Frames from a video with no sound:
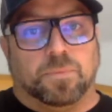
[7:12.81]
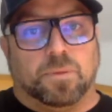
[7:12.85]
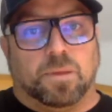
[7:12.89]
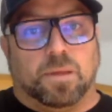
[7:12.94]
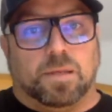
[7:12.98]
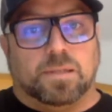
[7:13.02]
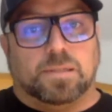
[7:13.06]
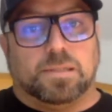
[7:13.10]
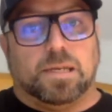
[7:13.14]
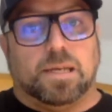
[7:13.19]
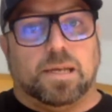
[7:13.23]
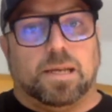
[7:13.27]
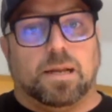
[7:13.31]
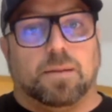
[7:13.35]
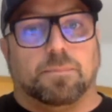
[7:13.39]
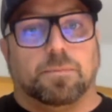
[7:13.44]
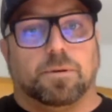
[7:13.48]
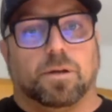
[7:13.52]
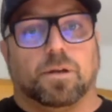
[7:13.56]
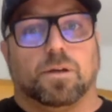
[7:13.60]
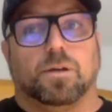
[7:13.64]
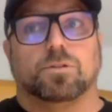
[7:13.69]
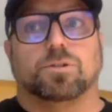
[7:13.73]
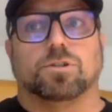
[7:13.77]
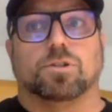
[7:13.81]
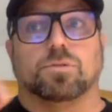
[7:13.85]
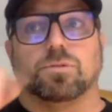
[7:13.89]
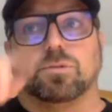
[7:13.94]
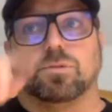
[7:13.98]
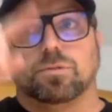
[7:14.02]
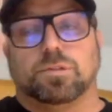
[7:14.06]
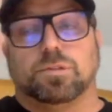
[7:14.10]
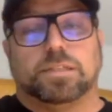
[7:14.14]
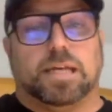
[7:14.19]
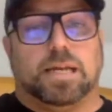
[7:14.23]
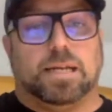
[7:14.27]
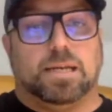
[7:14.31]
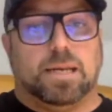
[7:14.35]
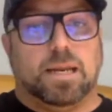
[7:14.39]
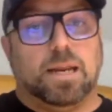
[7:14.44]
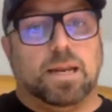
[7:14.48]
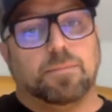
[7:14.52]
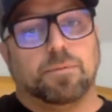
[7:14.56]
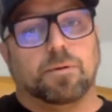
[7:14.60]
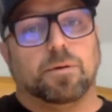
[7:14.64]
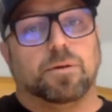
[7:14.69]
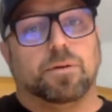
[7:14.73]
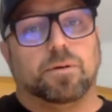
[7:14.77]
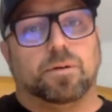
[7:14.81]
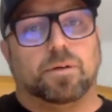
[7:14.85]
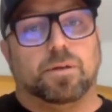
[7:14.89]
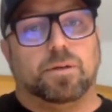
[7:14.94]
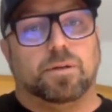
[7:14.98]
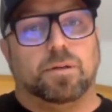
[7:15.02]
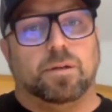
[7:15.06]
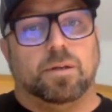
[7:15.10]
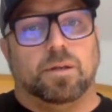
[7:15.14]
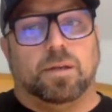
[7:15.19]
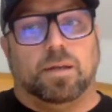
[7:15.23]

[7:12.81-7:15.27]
and saying, I'm going to go cruise that neighborhood